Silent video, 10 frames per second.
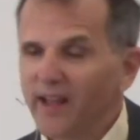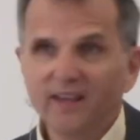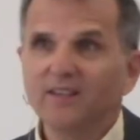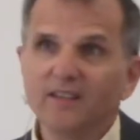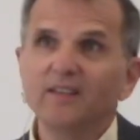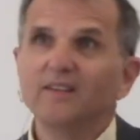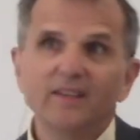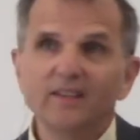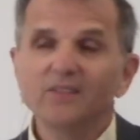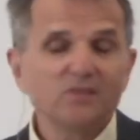And indeed,
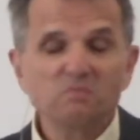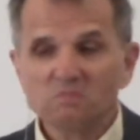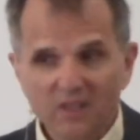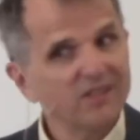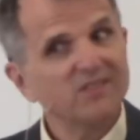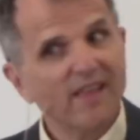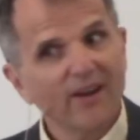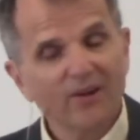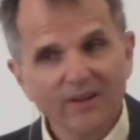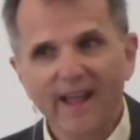it is
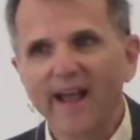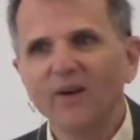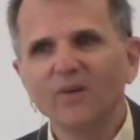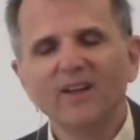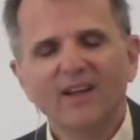there now.